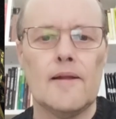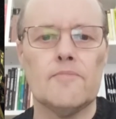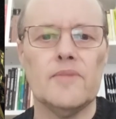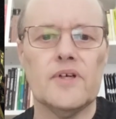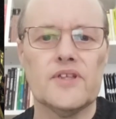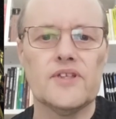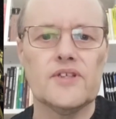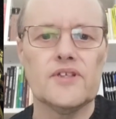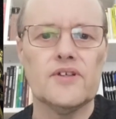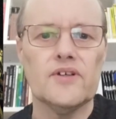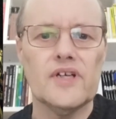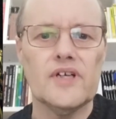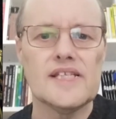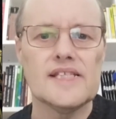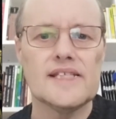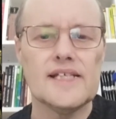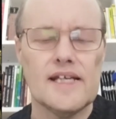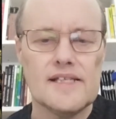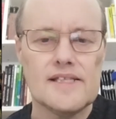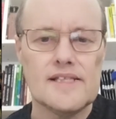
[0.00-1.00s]
Metreuil
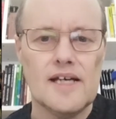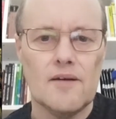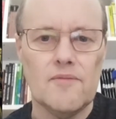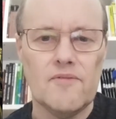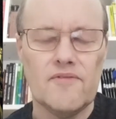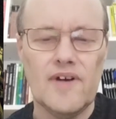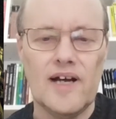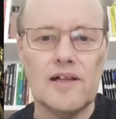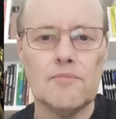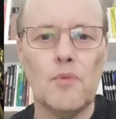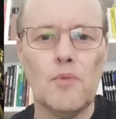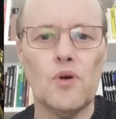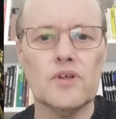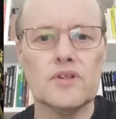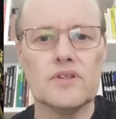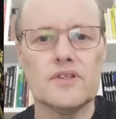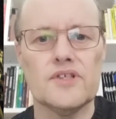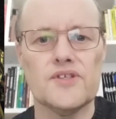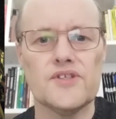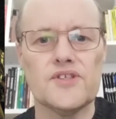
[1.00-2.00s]
sets up
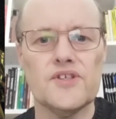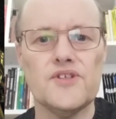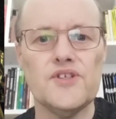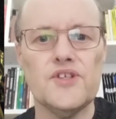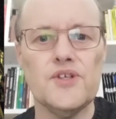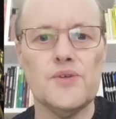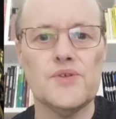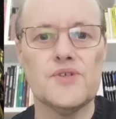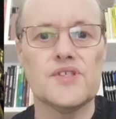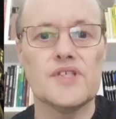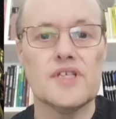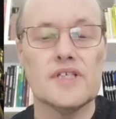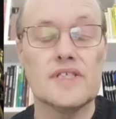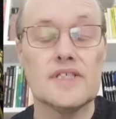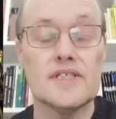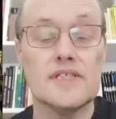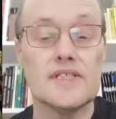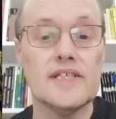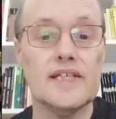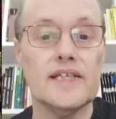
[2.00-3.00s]
Valmont to seduce
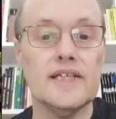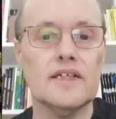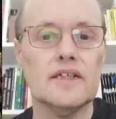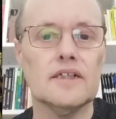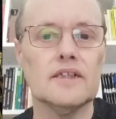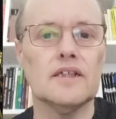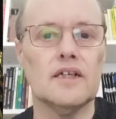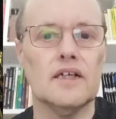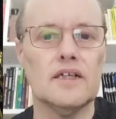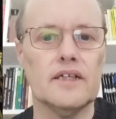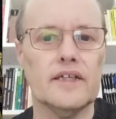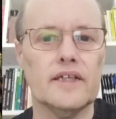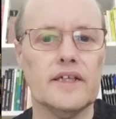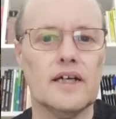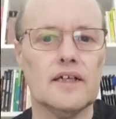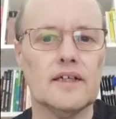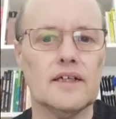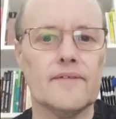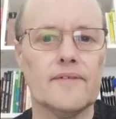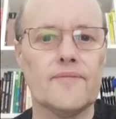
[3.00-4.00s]
Cecile, a
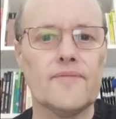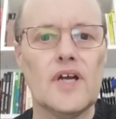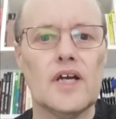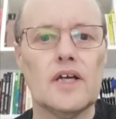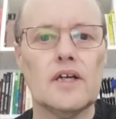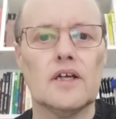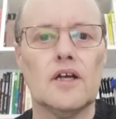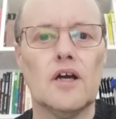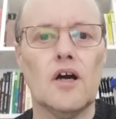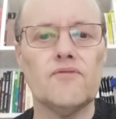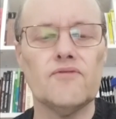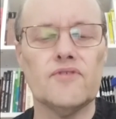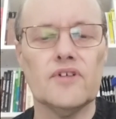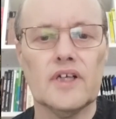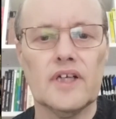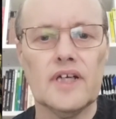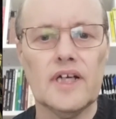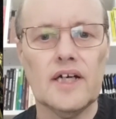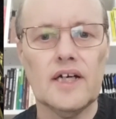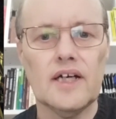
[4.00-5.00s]
young convent
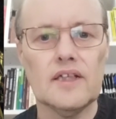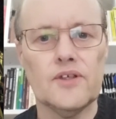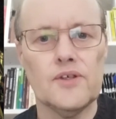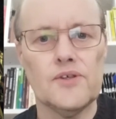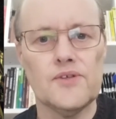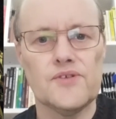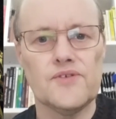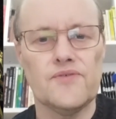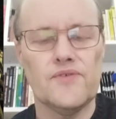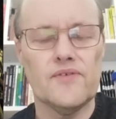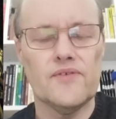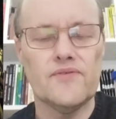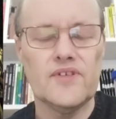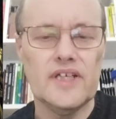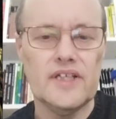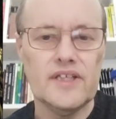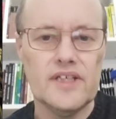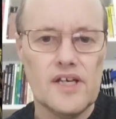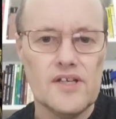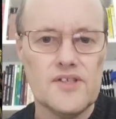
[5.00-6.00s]
girl who's
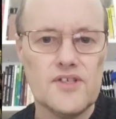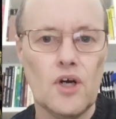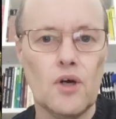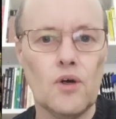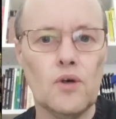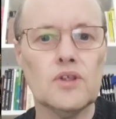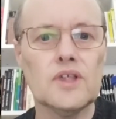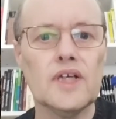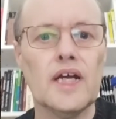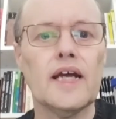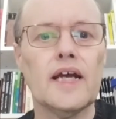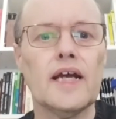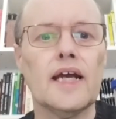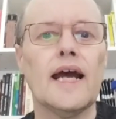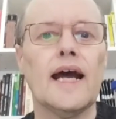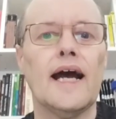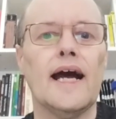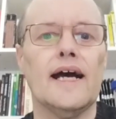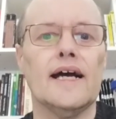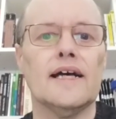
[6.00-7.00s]
15 years old,
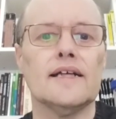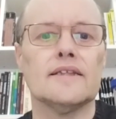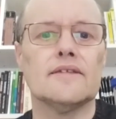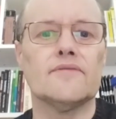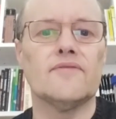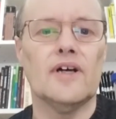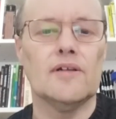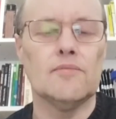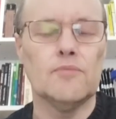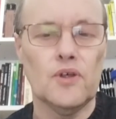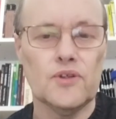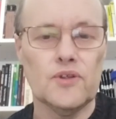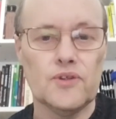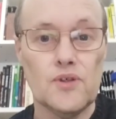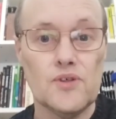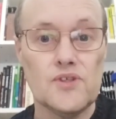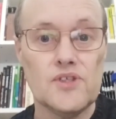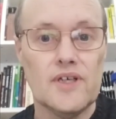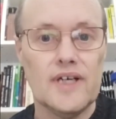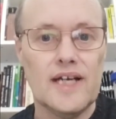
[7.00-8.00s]
and Valmont
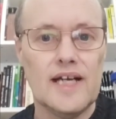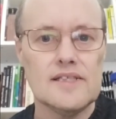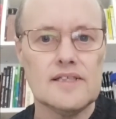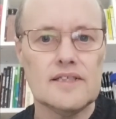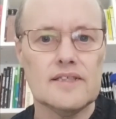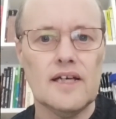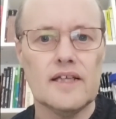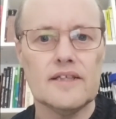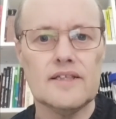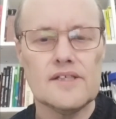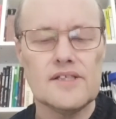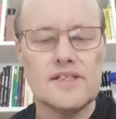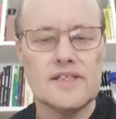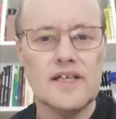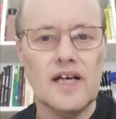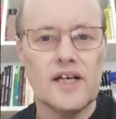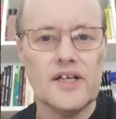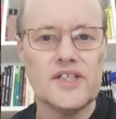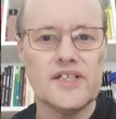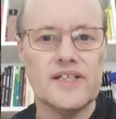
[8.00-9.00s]
also has another
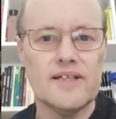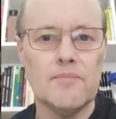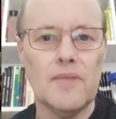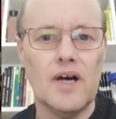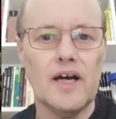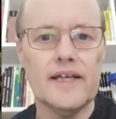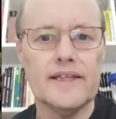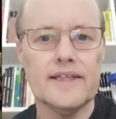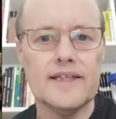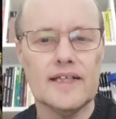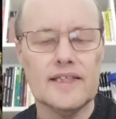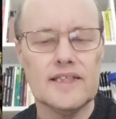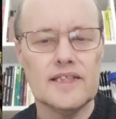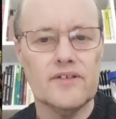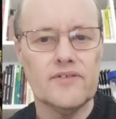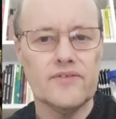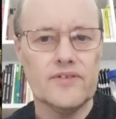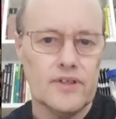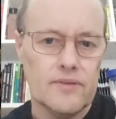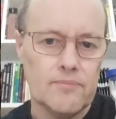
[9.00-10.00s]
seduction in mind, that
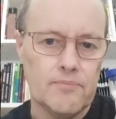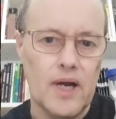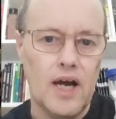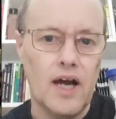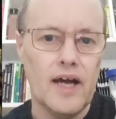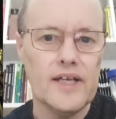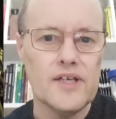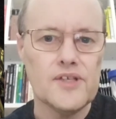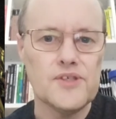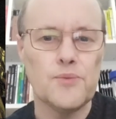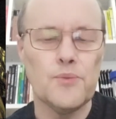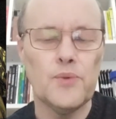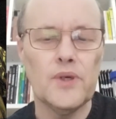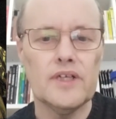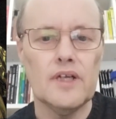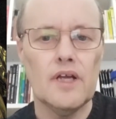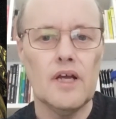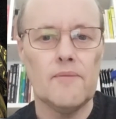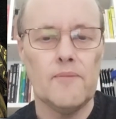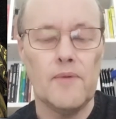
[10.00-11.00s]
of
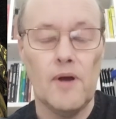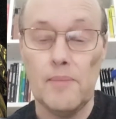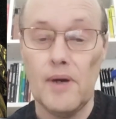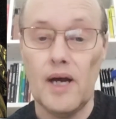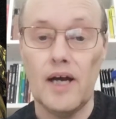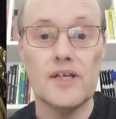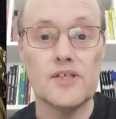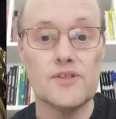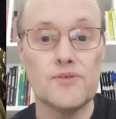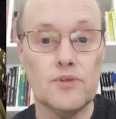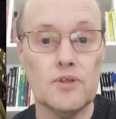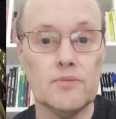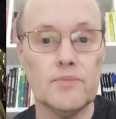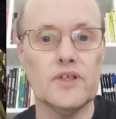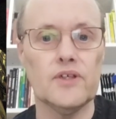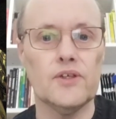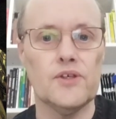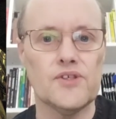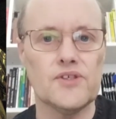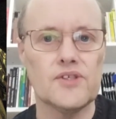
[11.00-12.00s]
a pious
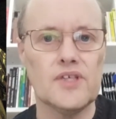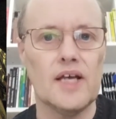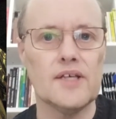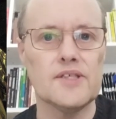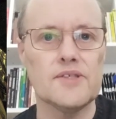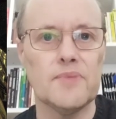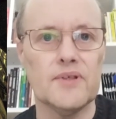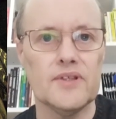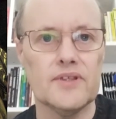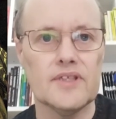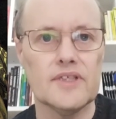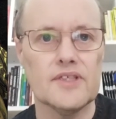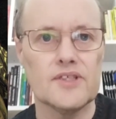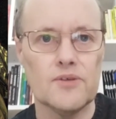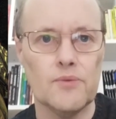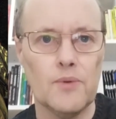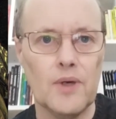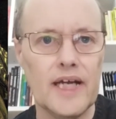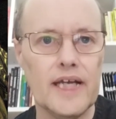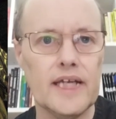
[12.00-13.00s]
woman whose husband is
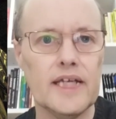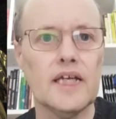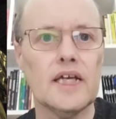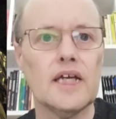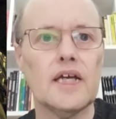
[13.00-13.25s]
away.